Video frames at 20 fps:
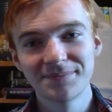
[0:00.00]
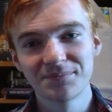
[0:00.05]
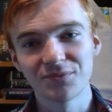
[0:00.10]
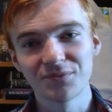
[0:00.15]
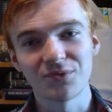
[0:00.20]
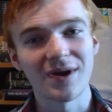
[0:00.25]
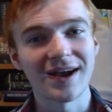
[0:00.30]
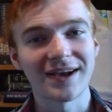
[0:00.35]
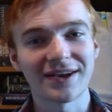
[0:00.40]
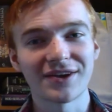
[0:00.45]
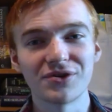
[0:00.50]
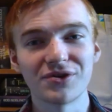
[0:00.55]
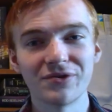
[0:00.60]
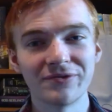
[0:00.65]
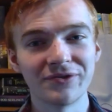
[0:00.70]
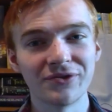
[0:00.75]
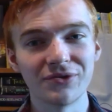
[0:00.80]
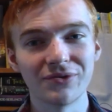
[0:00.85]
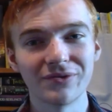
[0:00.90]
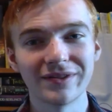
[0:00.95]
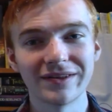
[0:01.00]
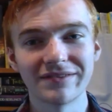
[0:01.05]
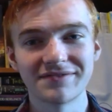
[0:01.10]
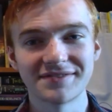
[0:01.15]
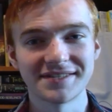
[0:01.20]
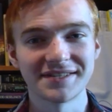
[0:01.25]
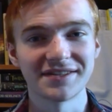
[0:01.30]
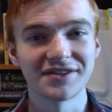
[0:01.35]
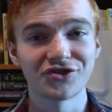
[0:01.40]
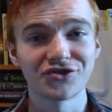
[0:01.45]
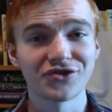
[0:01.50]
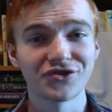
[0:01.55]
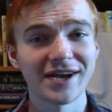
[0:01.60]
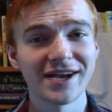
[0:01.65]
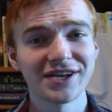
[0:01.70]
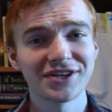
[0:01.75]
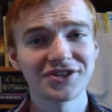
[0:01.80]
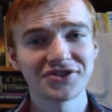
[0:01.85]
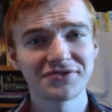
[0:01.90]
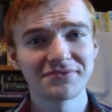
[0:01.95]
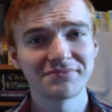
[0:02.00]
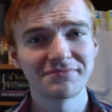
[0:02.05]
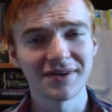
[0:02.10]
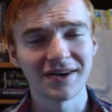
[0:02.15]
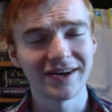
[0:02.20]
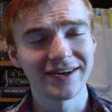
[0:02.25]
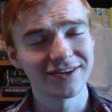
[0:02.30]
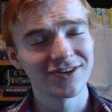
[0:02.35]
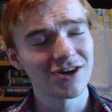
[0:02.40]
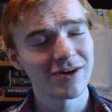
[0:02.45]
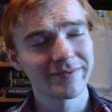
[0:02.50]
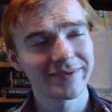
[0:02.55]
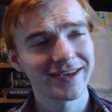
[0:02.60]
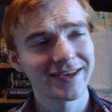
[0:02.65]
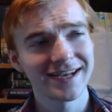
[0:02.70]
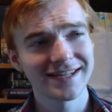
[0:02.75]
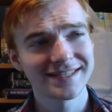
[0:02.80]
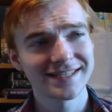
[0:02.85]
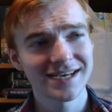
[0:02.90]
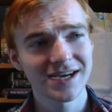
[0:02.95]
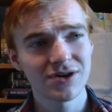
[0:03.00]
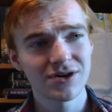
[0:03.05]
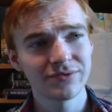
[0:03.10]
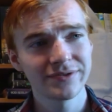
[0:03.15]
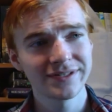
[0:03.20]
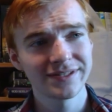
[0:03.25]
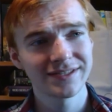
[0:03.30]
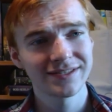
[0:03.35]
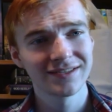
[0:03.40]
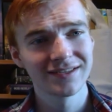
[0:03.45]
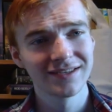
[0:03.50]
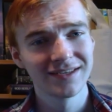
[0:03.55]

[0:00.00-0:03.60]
raccoon who lives in the trash behind Comic Cat's house.